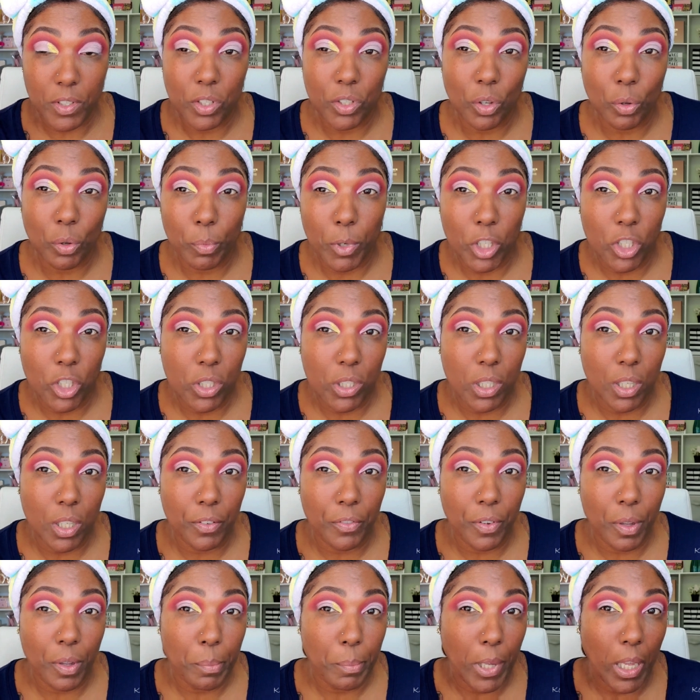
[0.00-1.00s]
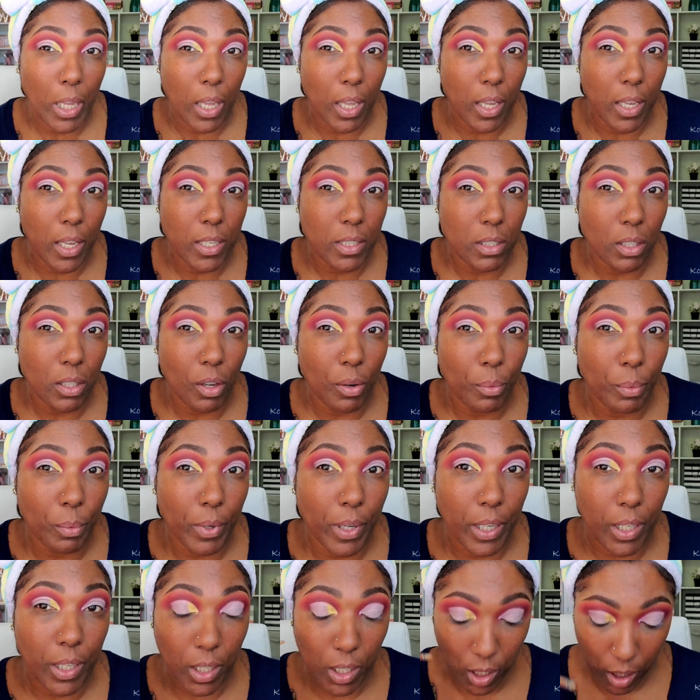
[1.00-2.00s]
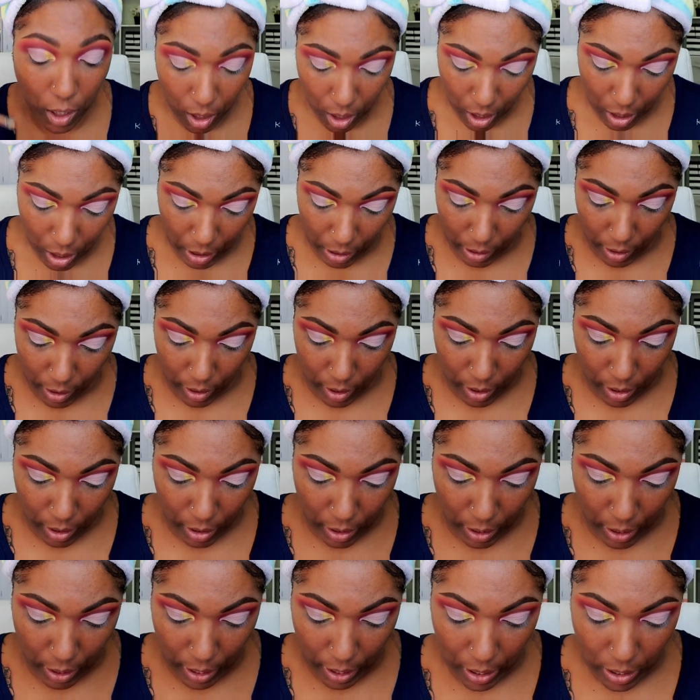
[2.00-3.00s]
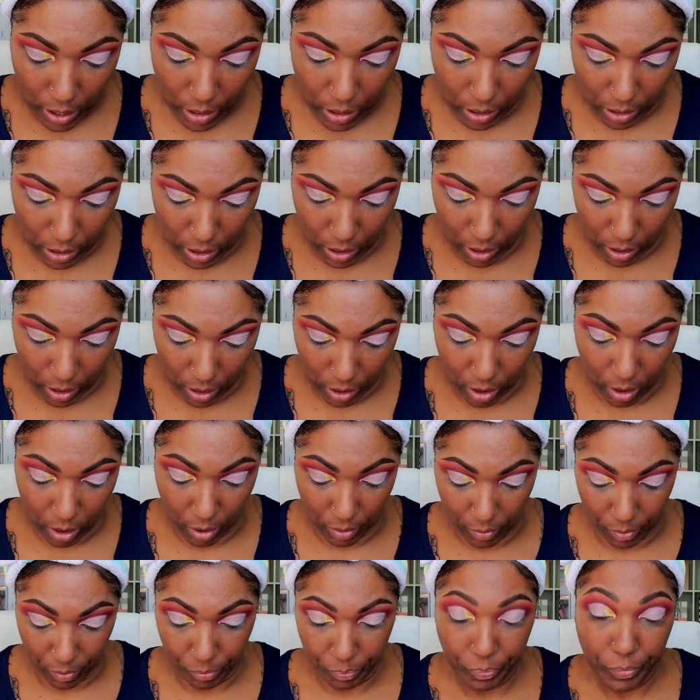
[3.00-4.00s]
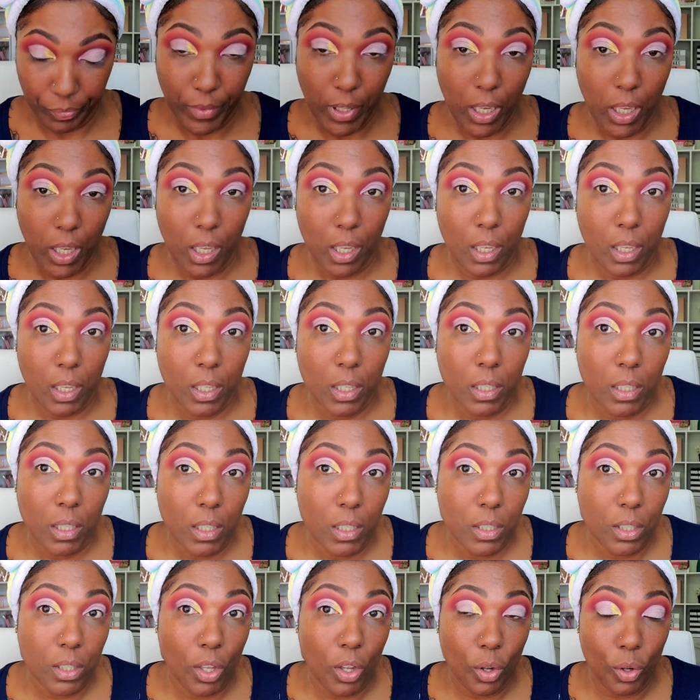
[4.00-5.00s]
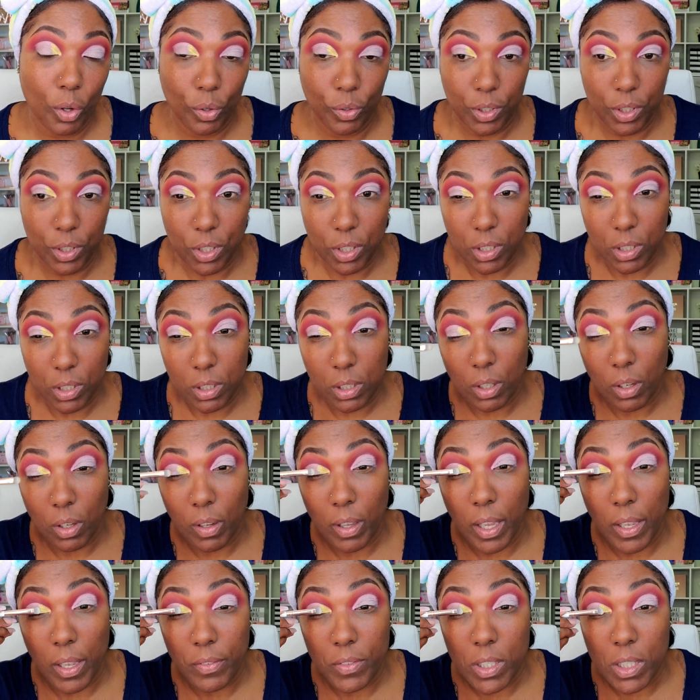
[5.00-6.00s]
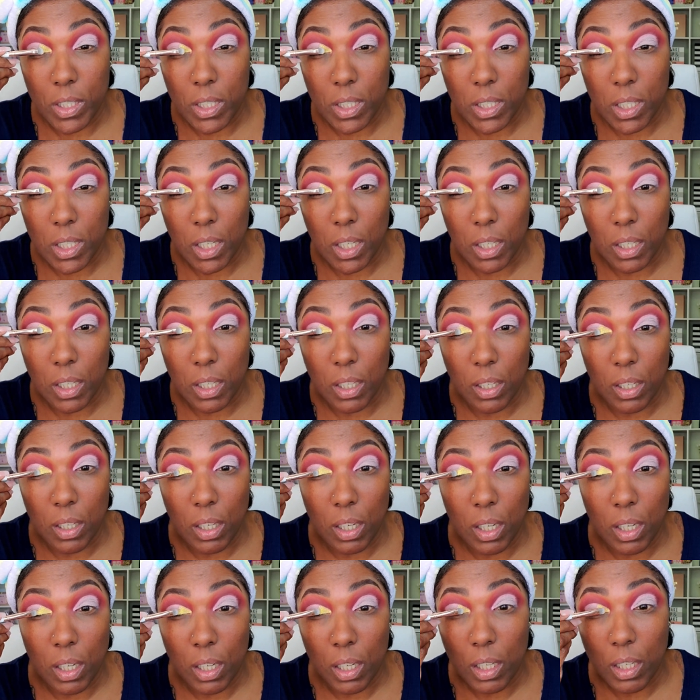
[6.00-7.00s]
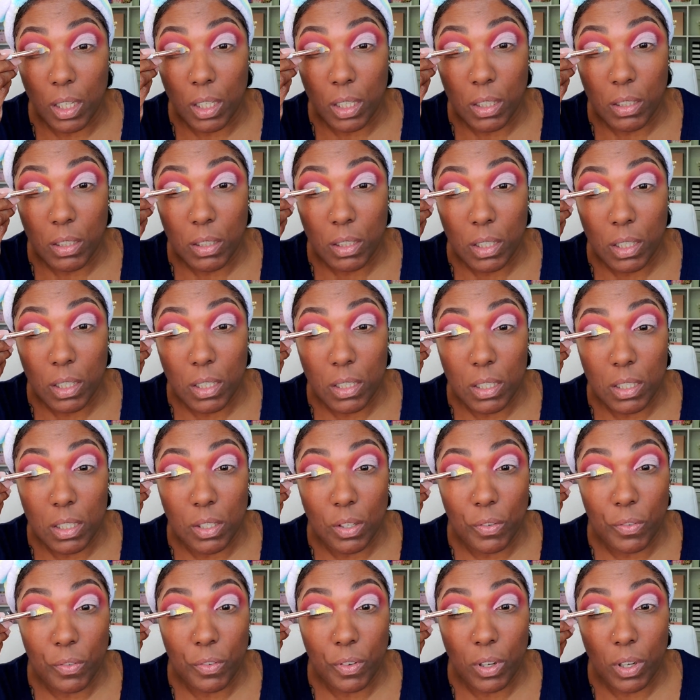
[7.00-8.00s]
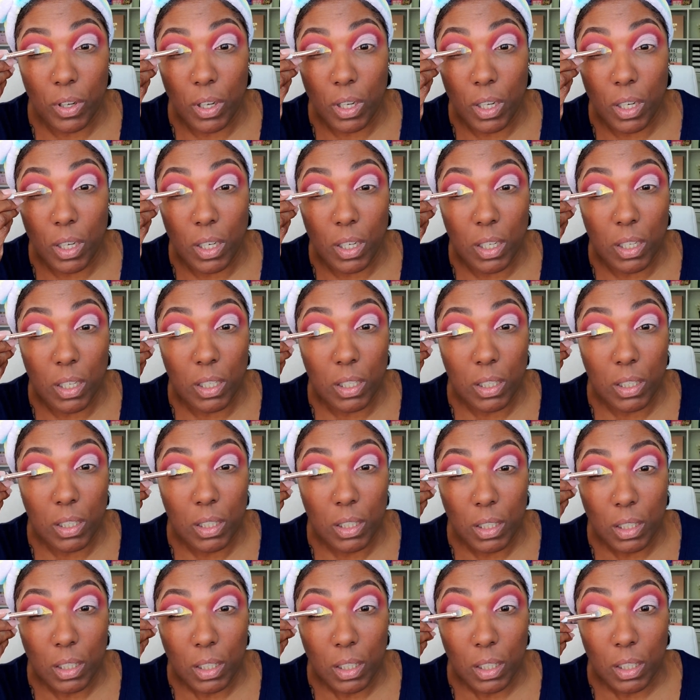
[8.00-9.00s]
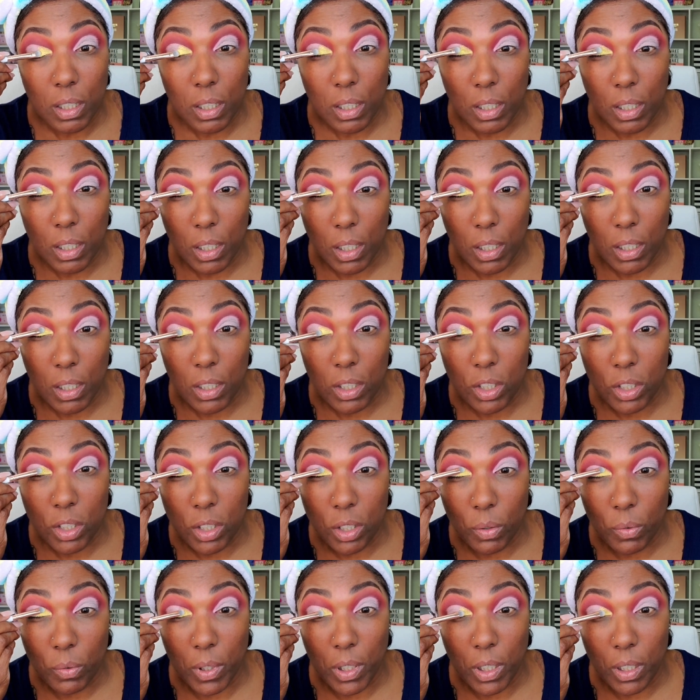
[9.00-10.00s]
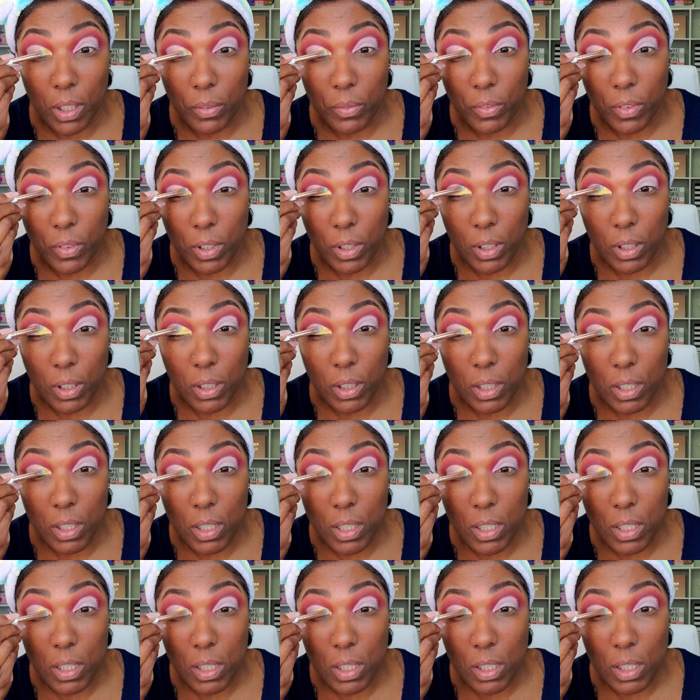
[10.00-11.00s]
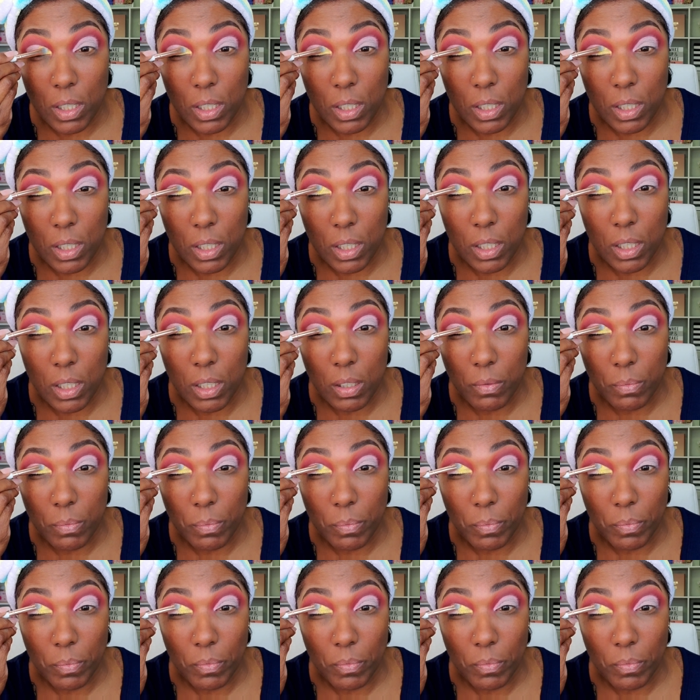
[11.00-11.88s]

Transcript: have so much stuff on my eyes already that this gold is just going to have to stick, okay? And so far, it is showing up very nicely.